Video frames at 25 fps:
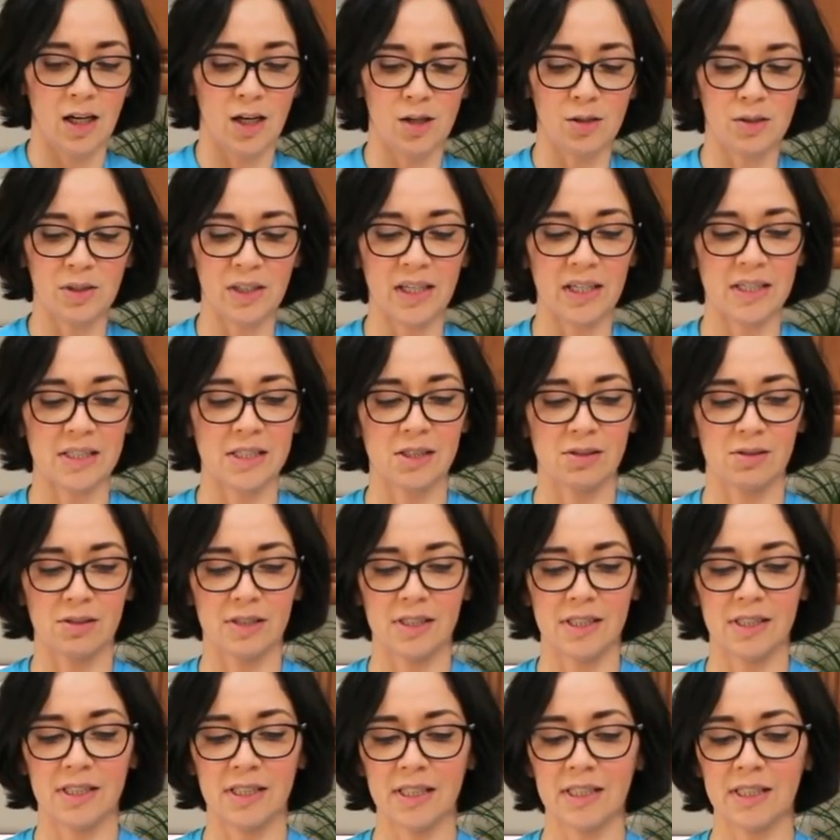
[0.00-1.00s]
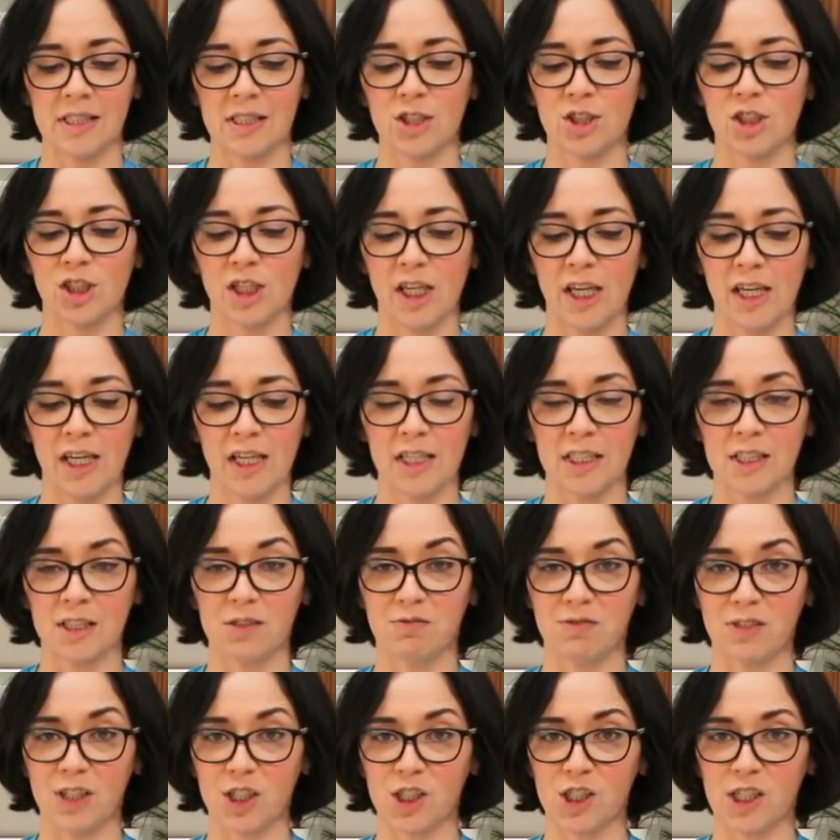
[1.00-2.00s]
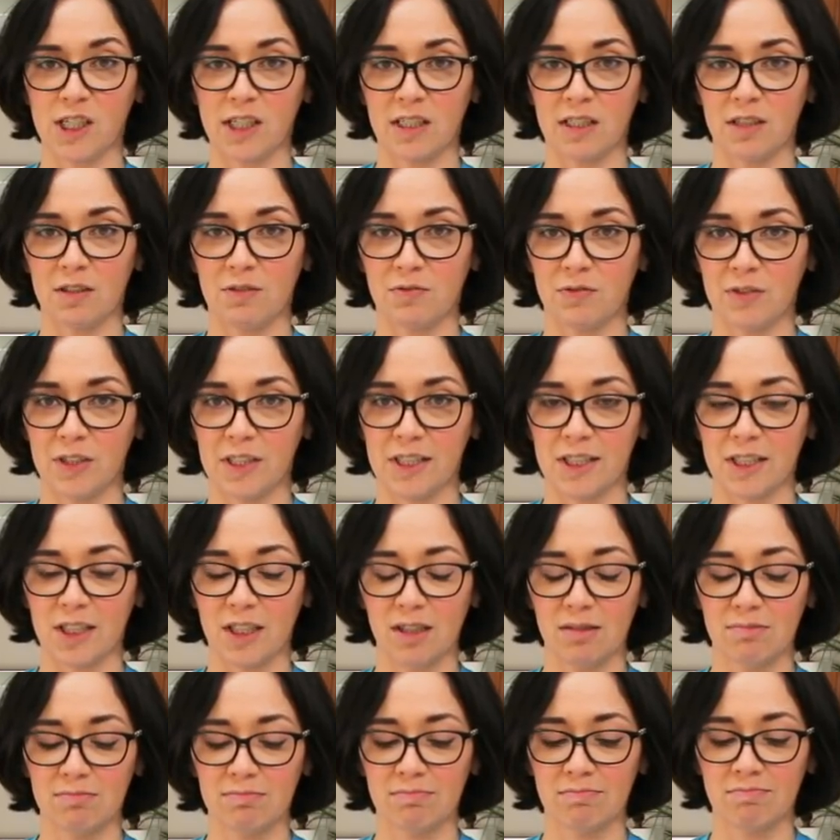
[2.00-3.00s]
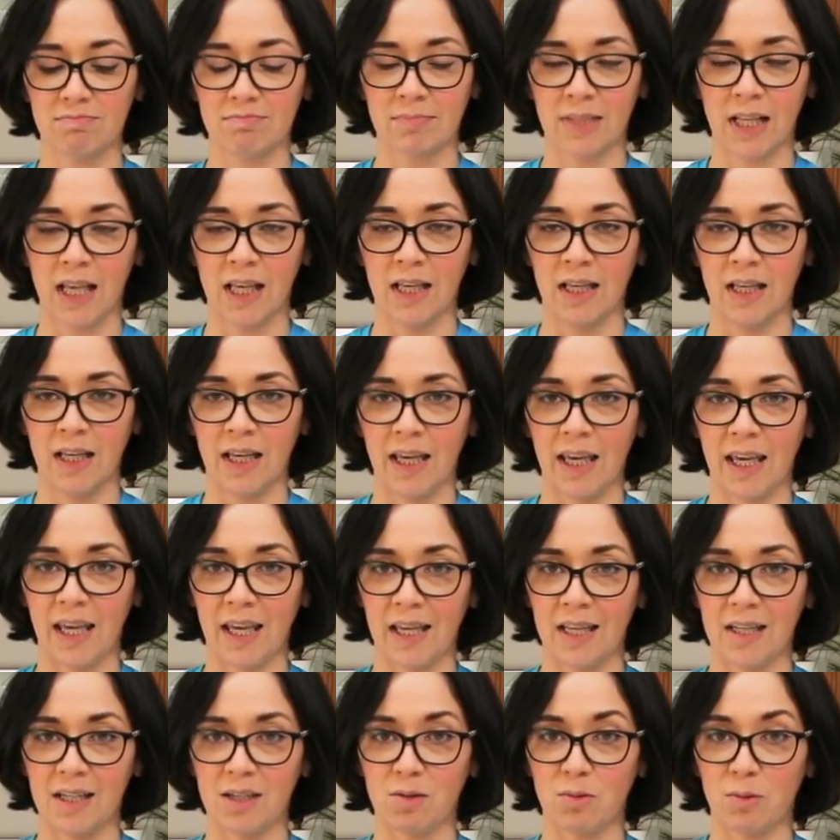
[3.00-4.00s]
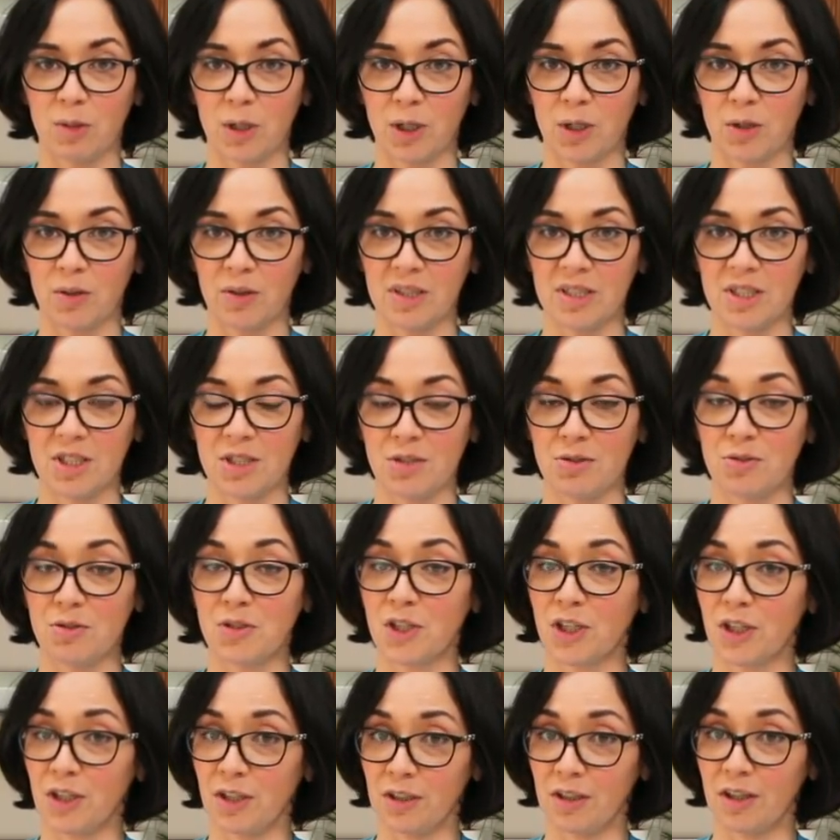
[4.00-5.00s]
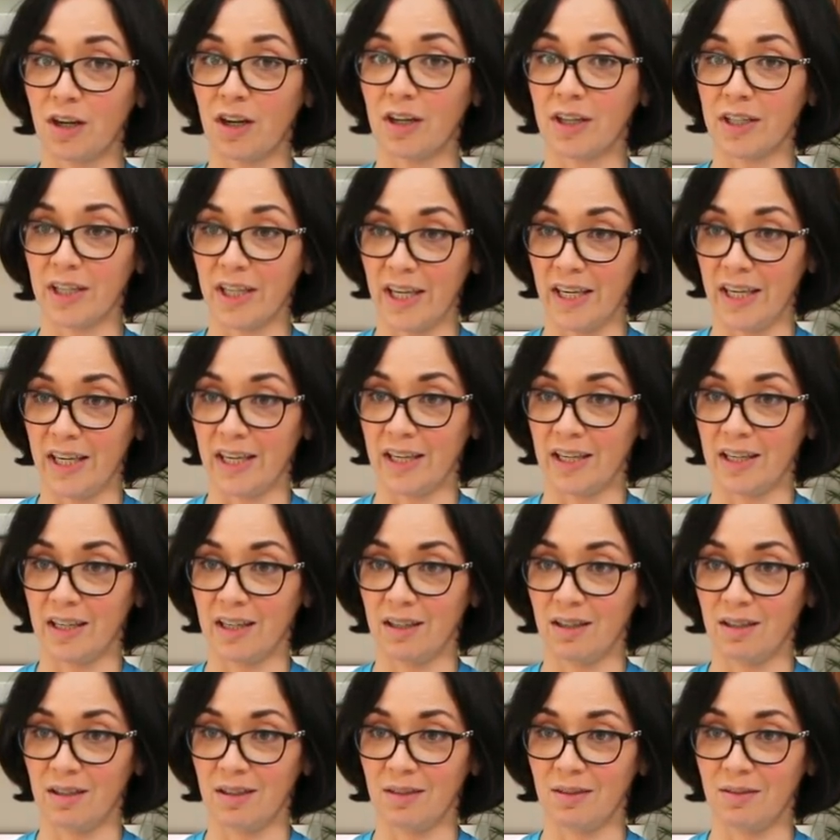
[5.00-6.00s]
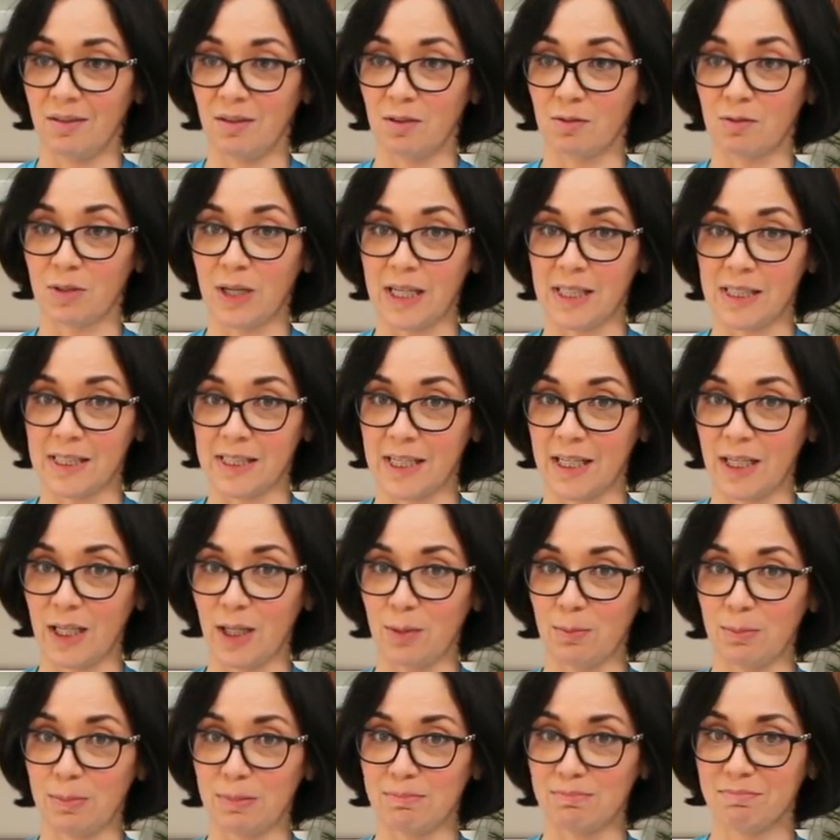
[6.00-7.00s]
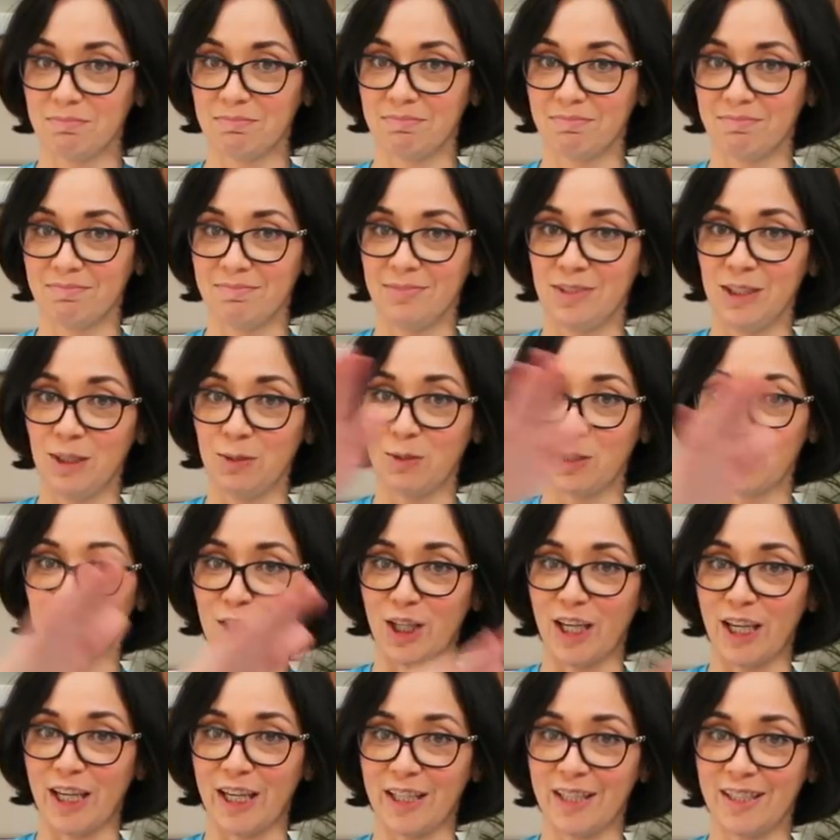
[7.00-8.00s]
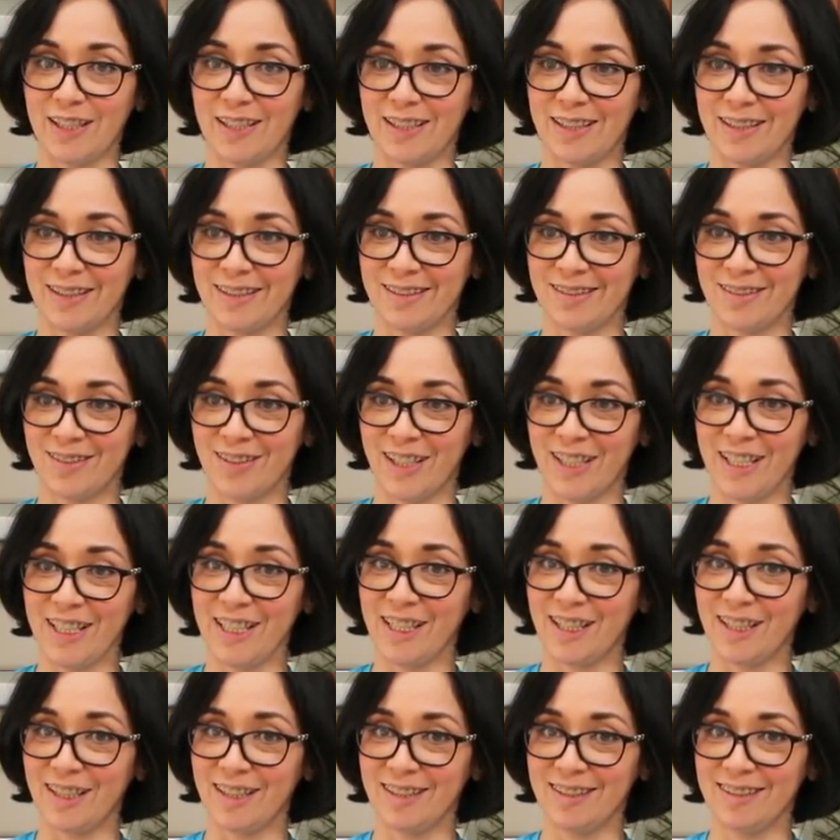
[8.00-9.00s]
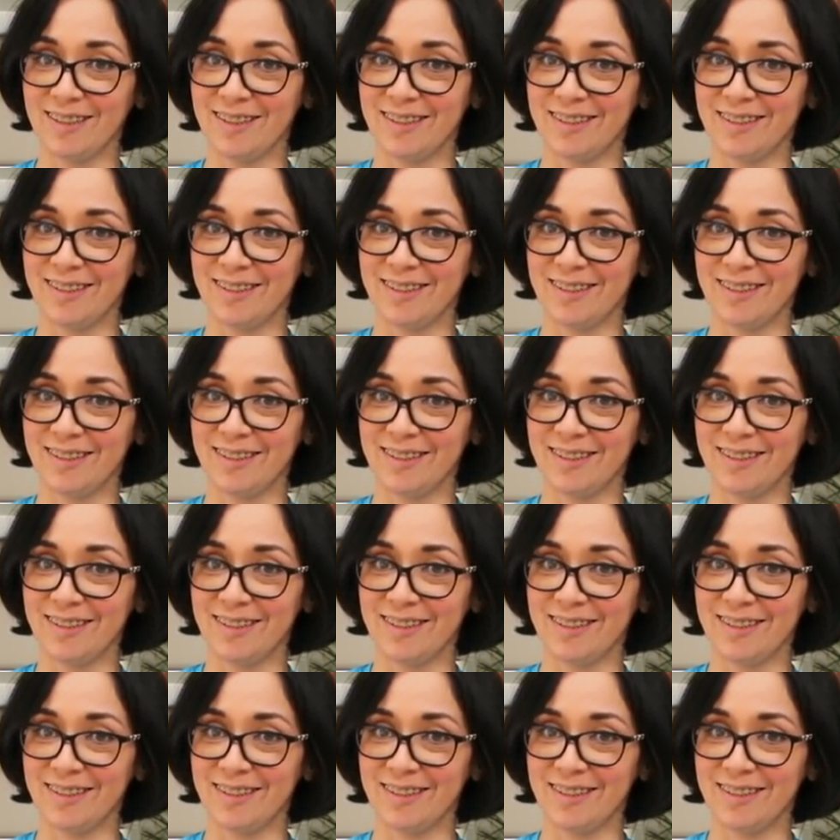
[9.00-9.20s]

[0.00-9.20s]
Okay, so our six inch cake is fresh out of the freezer and we're going to turn our cake right side up. So you put your hand right here.